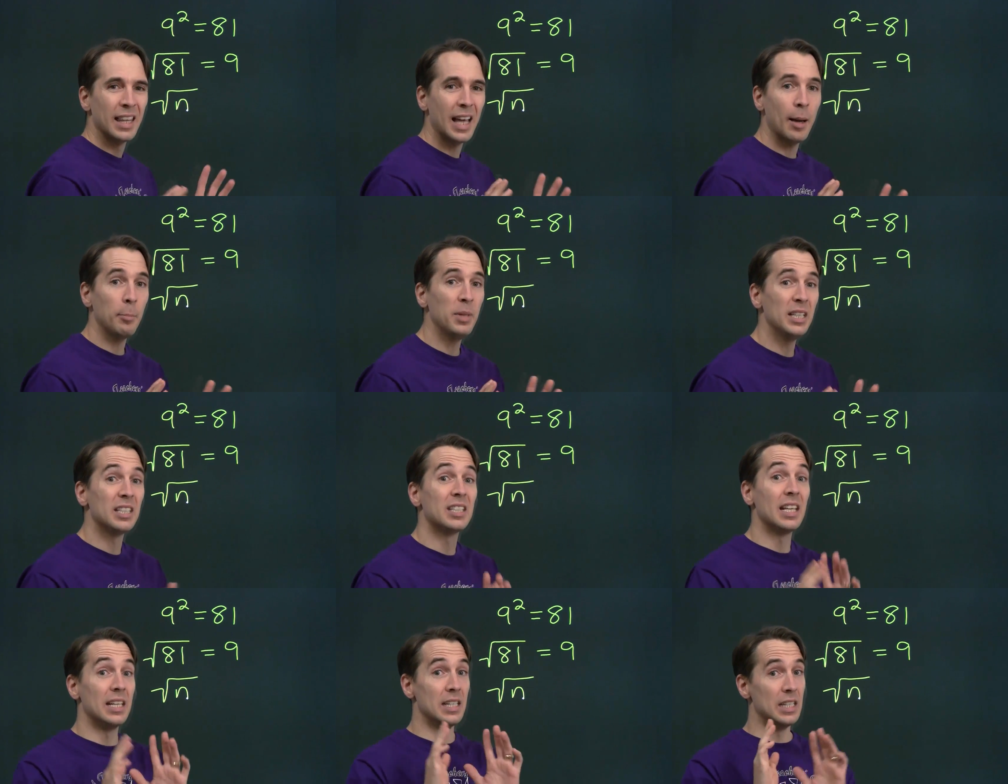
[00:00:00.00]
That
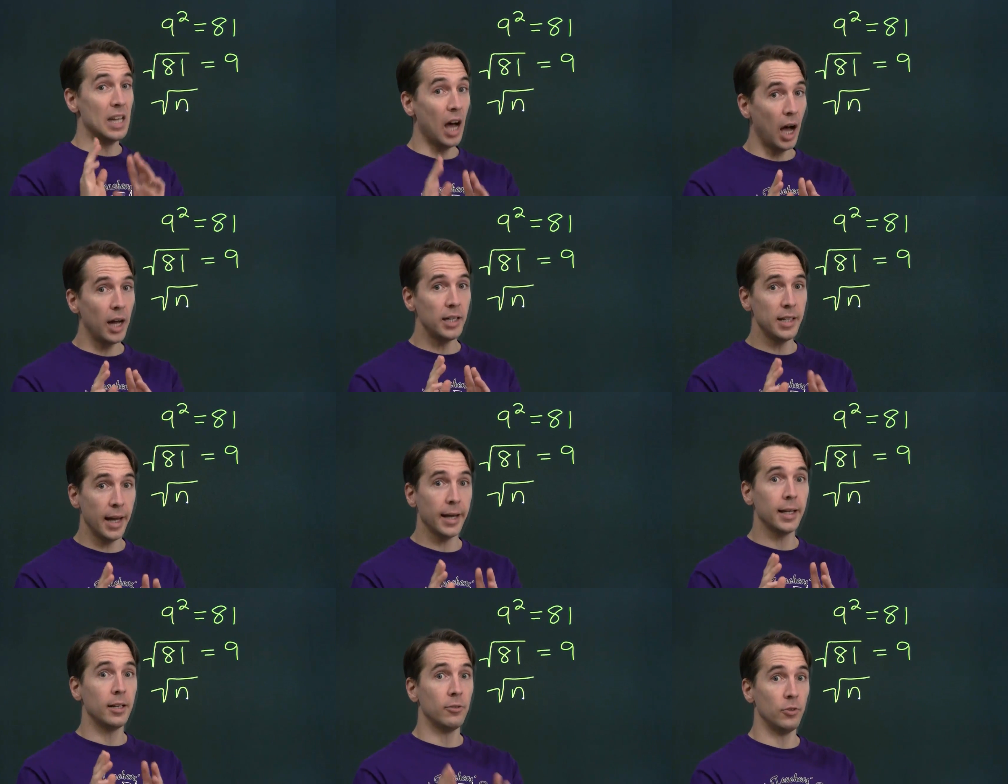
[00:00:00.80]
means the
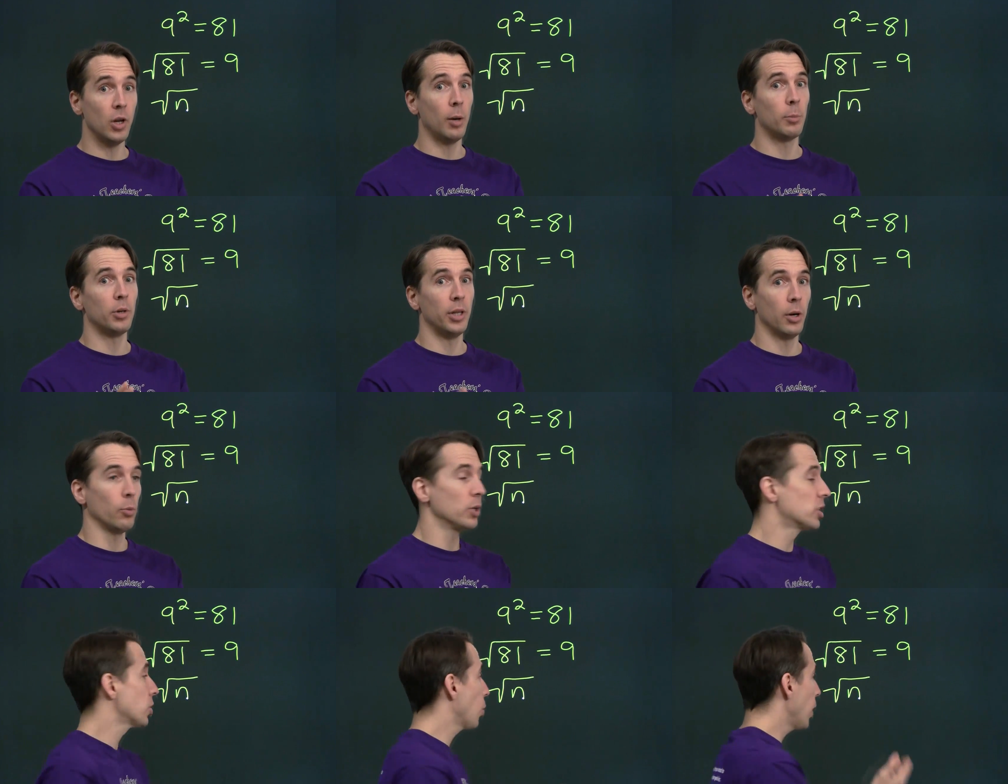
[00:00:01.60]
non-negative number that
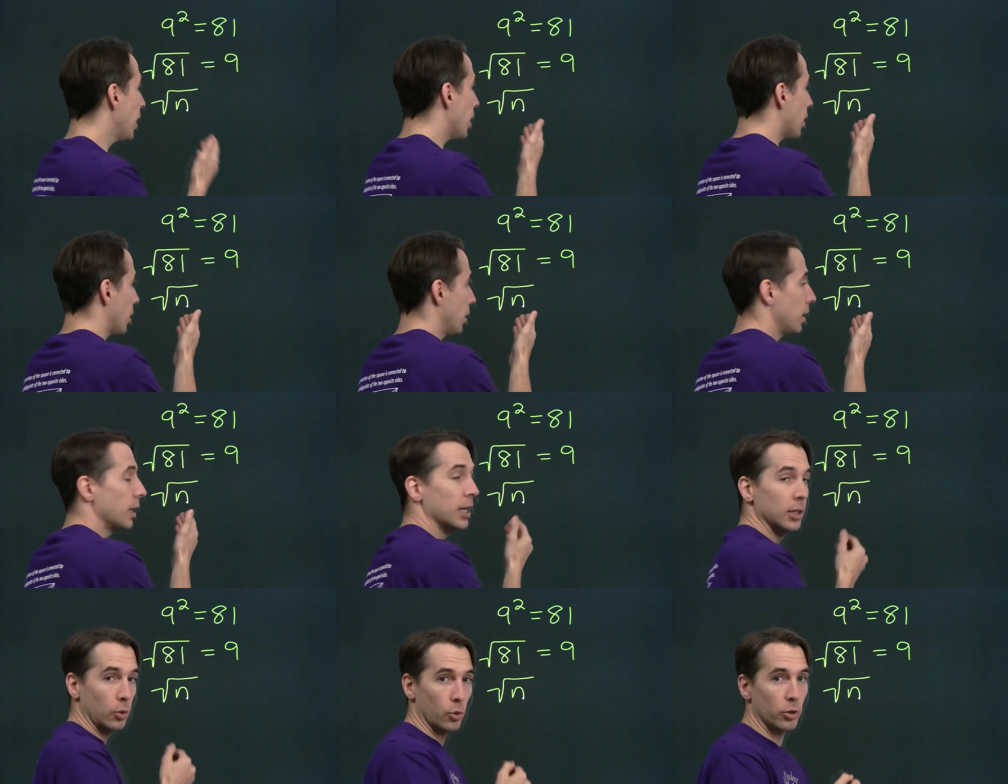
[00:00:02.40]
we square
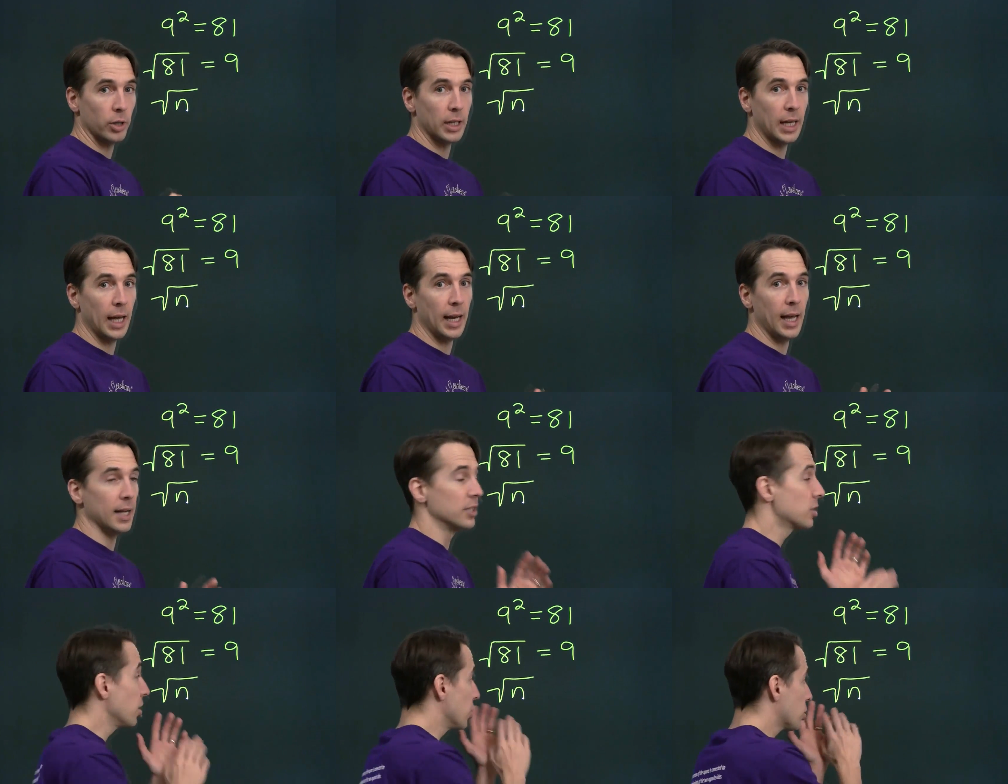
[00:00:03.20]
in order to get
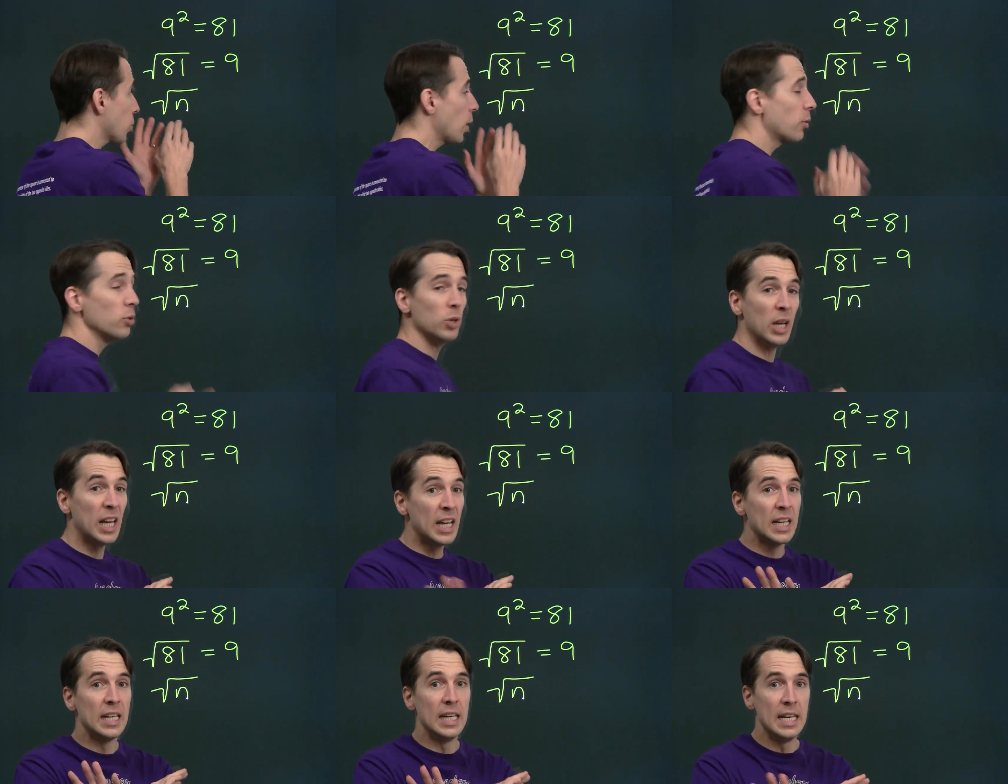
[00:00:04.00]
n. So the square root
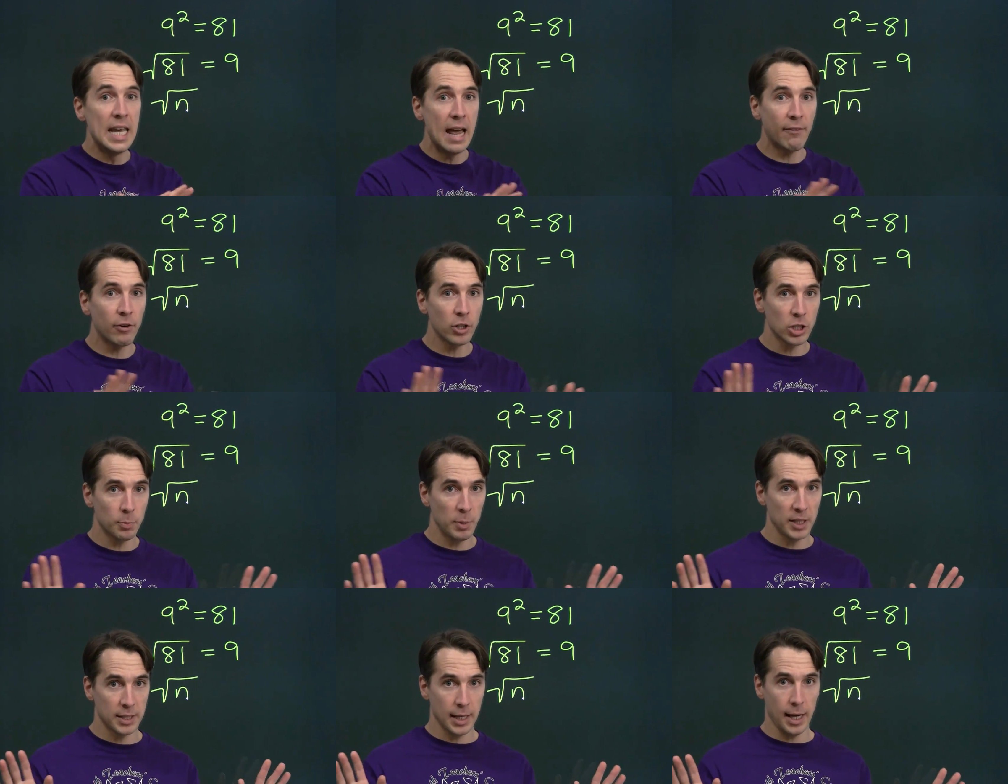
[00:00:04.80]
never
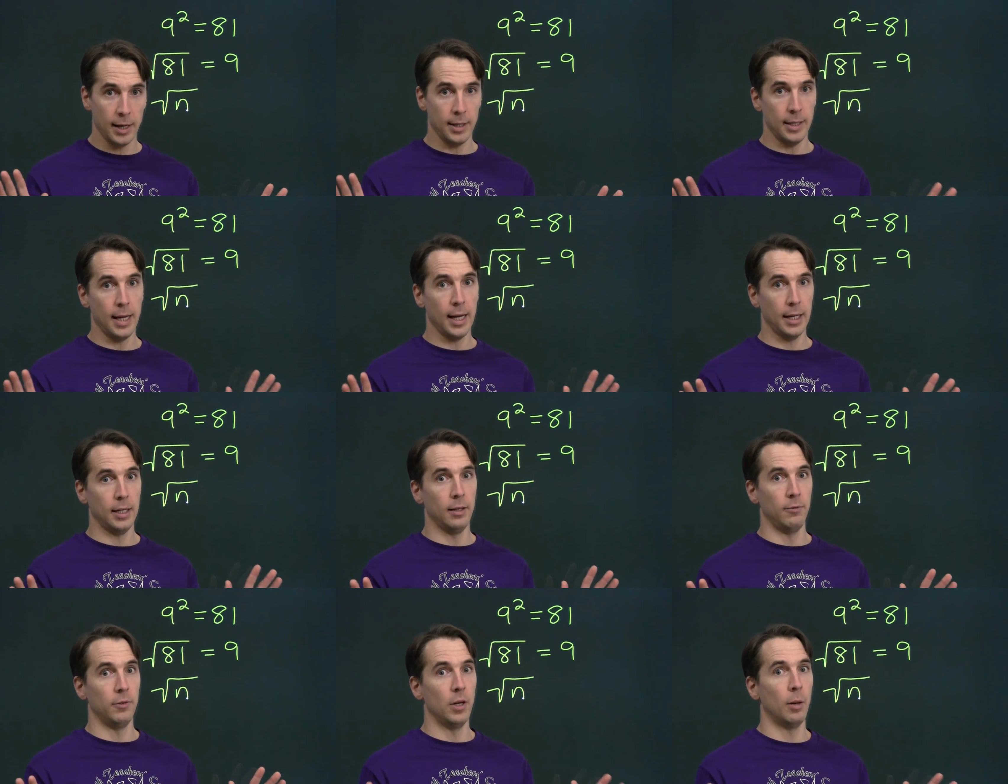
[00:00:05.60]
spits out a
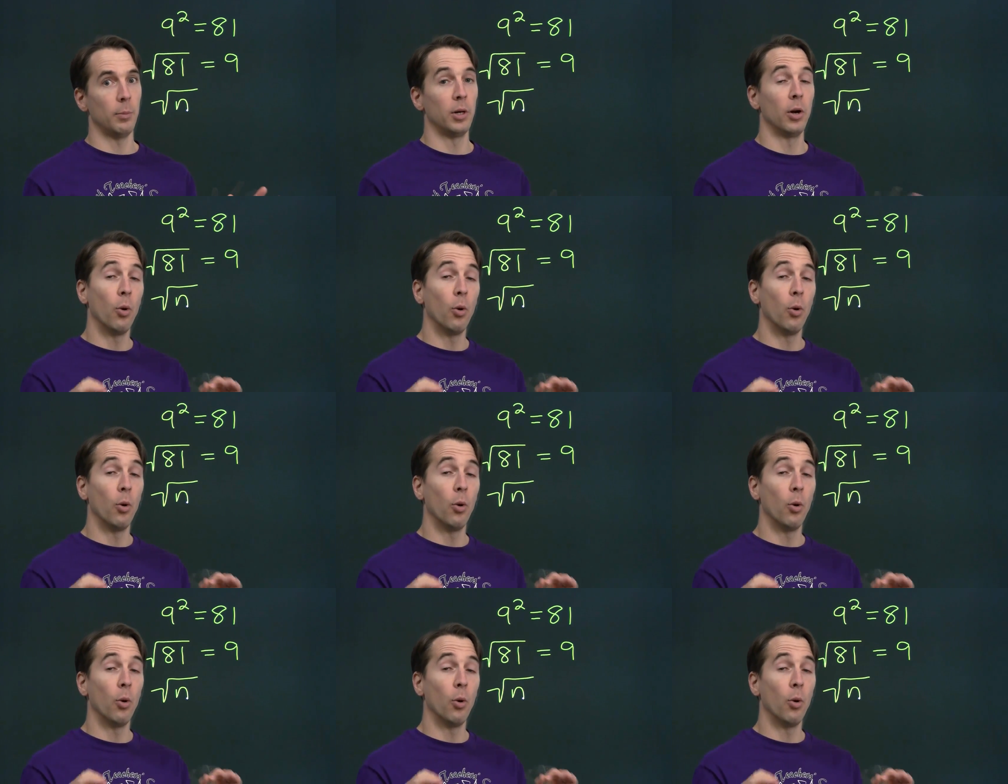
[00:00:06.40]
negative number.